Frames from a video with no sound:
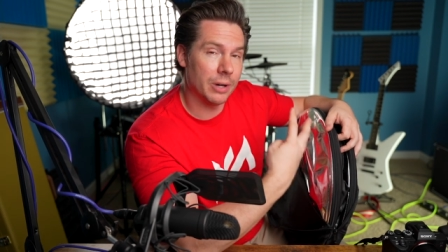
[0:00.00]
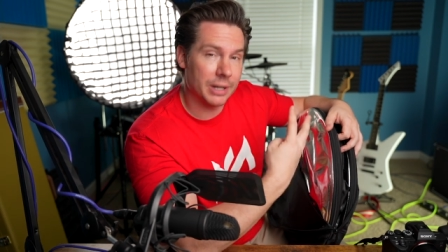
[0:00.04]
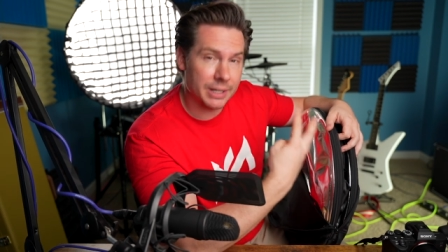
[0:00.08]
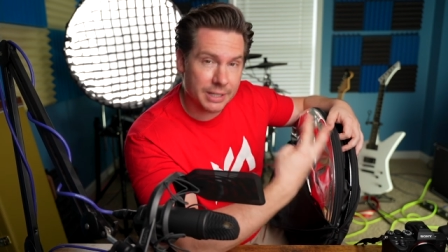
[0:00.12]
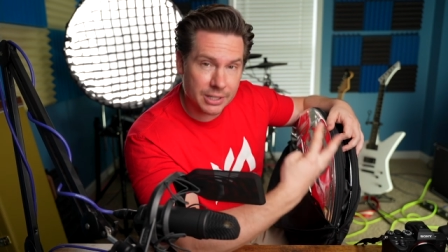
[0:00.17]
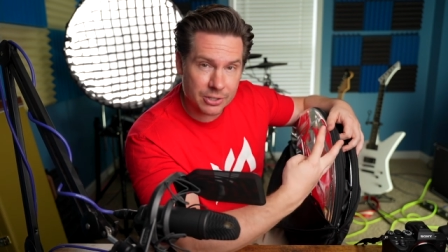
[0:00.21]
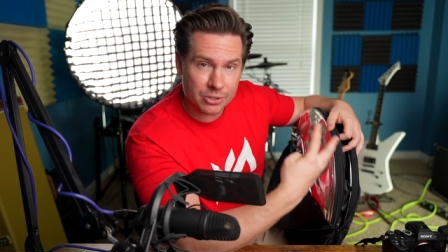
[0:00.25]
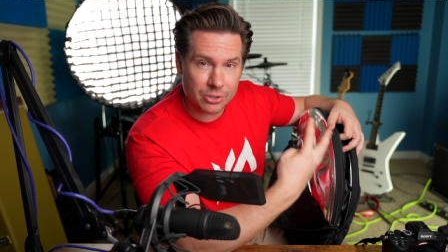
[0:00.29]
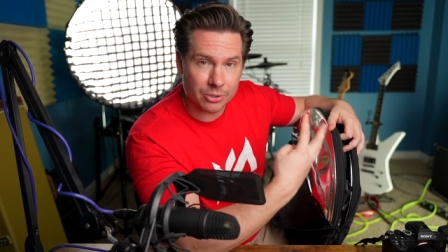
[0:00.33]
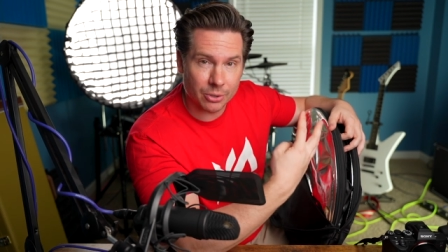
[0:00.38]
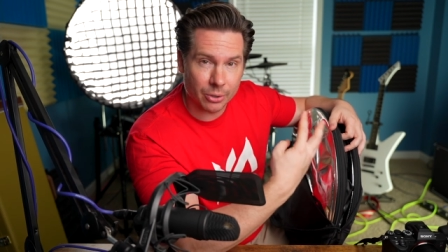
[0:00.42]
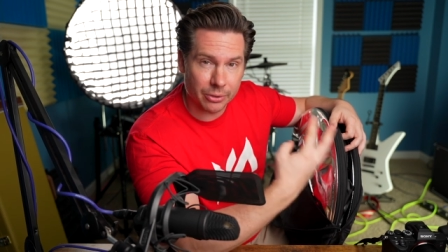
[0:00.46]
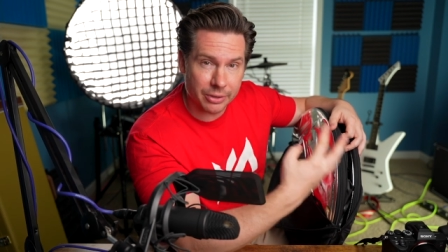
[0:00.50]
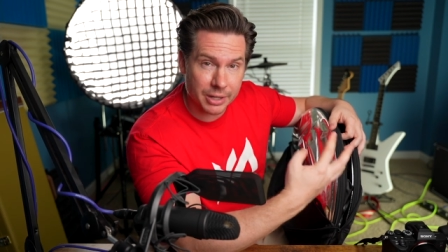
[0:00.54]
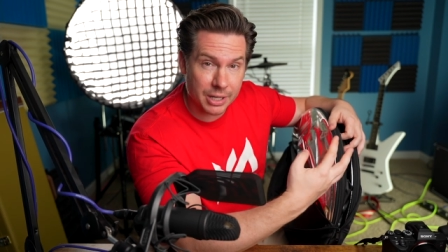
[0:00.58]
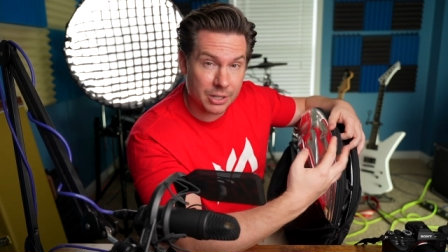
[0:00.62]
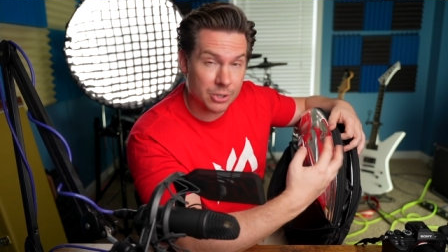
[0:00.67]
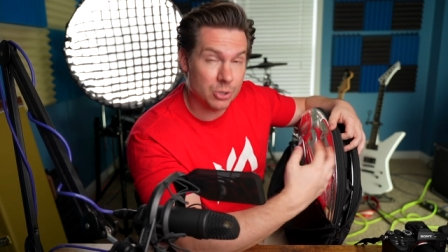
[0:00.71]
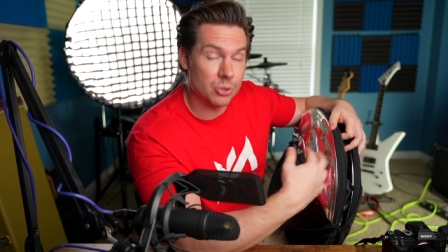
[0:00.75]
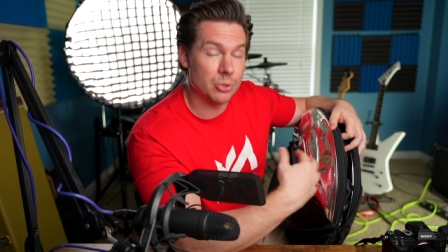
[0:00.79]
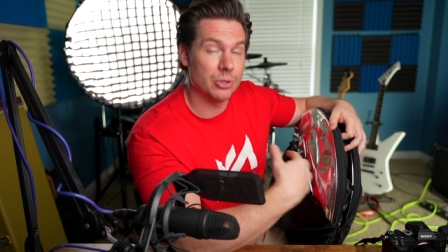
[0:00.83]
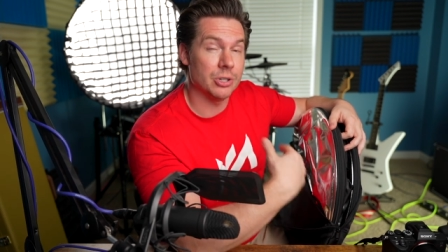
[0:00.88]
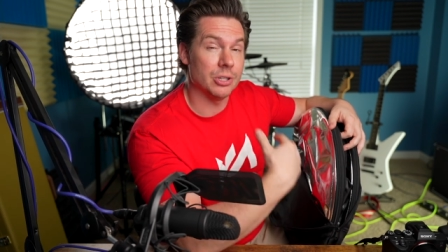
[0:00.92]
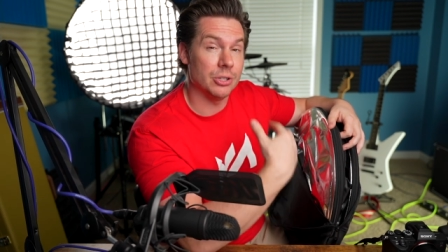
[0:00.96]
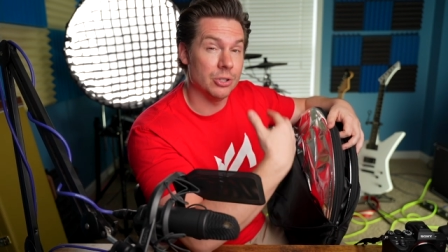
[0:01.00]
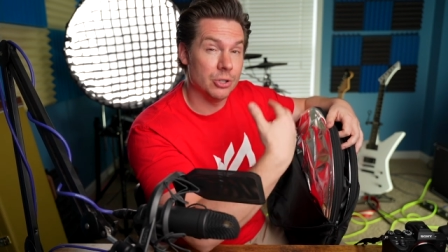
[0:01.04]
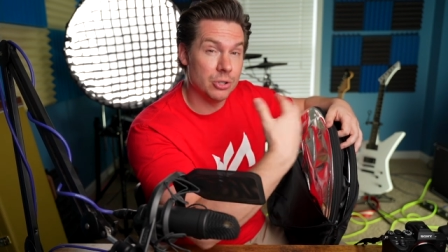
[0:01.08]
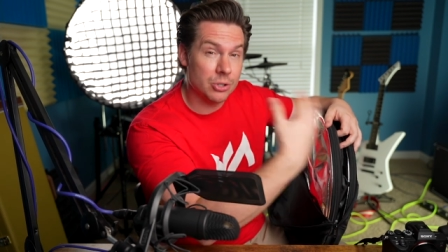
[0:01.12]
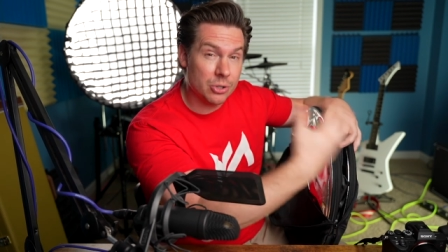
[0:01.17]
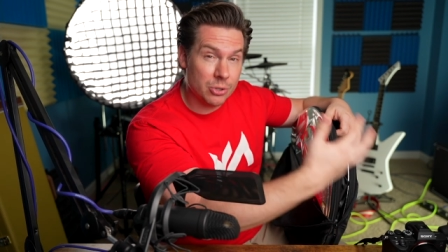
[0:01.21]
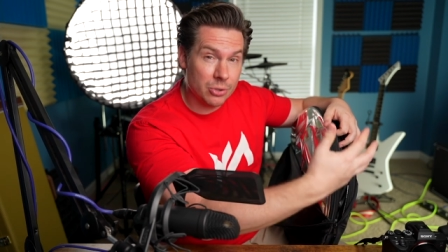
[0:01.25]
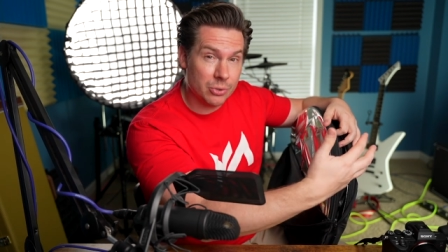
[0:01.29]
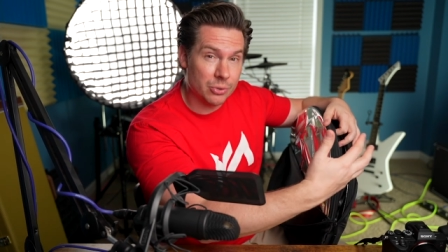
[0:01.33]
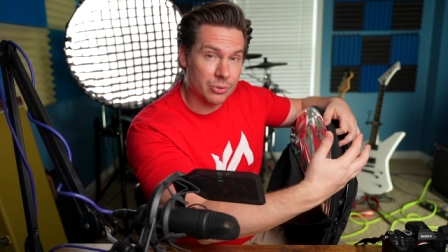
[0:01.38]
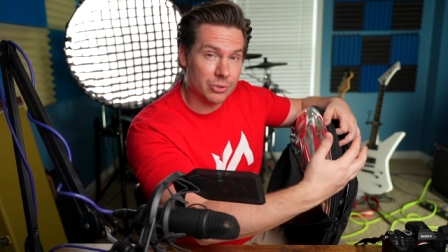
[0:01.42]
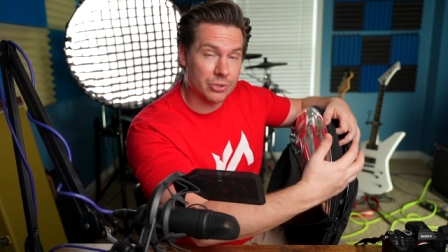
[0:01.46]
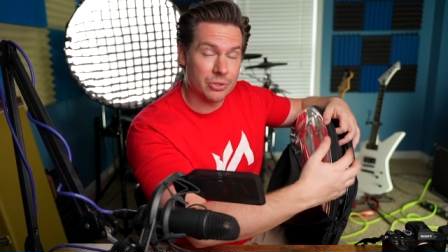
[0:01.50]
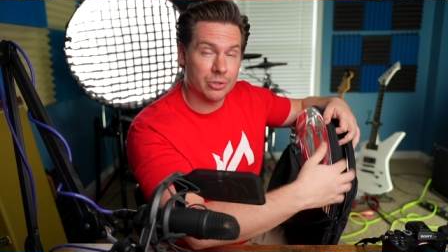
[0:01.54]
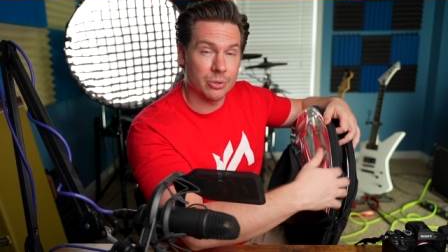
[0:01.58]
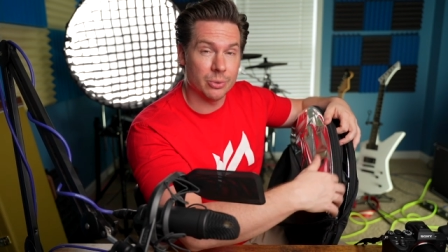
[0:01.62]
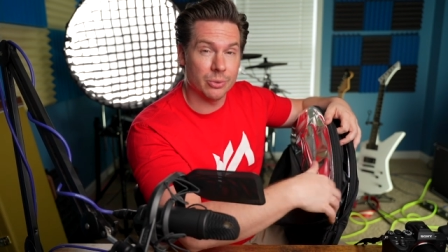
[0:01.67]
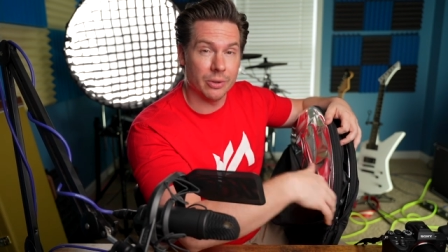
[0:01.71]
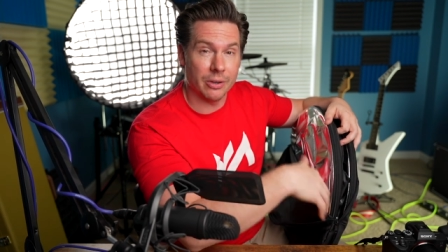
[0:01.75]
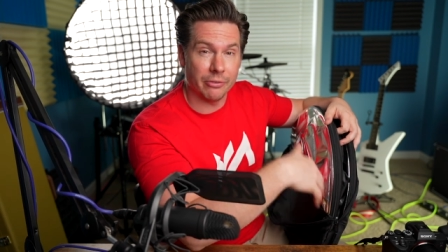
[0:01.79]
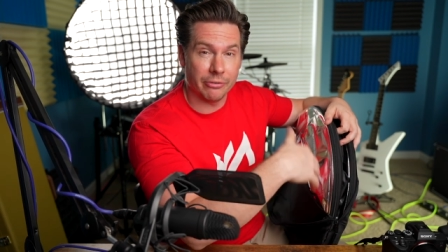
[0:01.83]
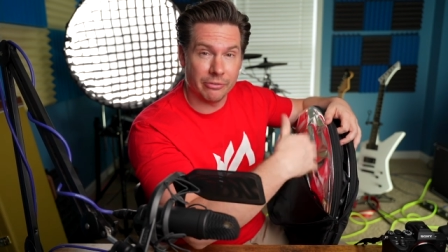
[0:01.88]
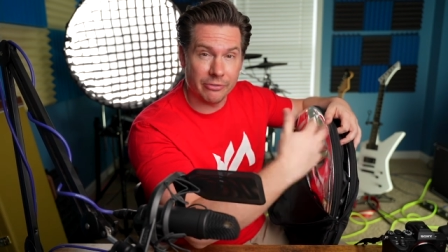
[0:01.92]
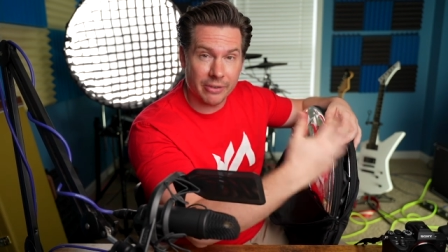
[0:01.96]
additional things you can use
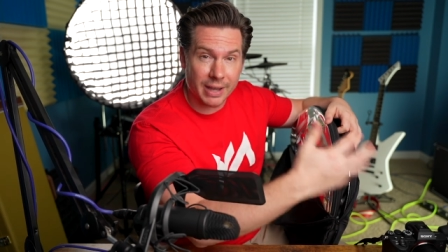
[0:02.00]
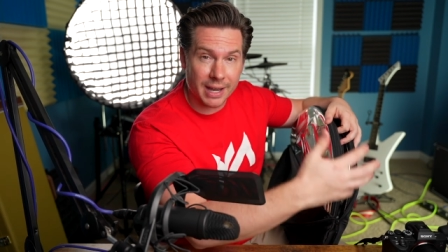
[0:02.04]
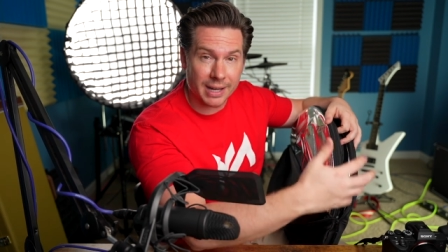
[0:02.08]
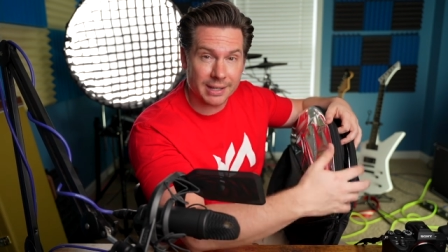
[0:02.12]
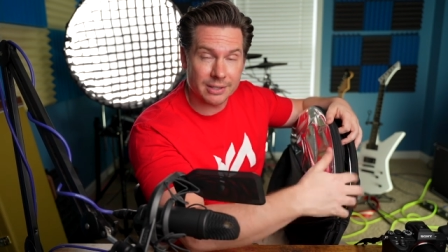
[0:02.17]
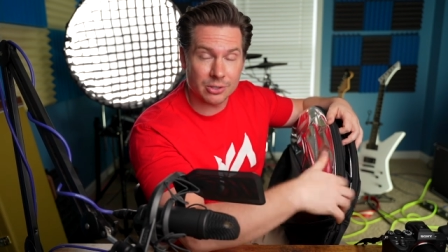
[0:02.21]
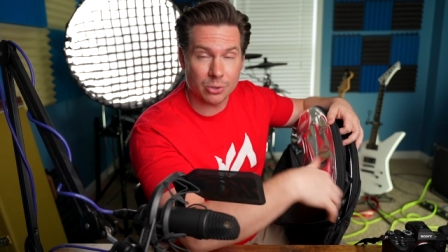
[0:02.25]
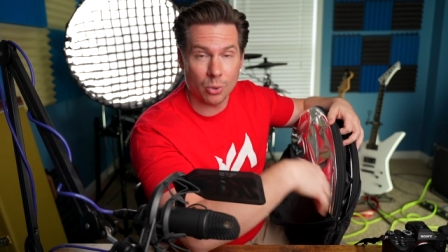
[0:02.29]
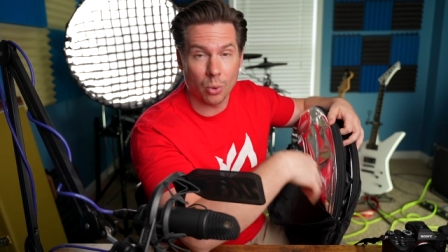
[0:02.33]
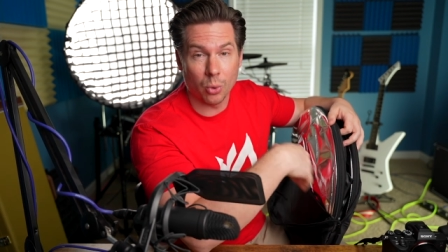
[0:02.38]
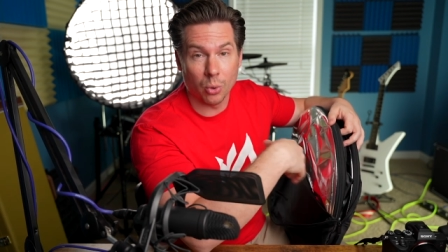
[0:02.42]
to affect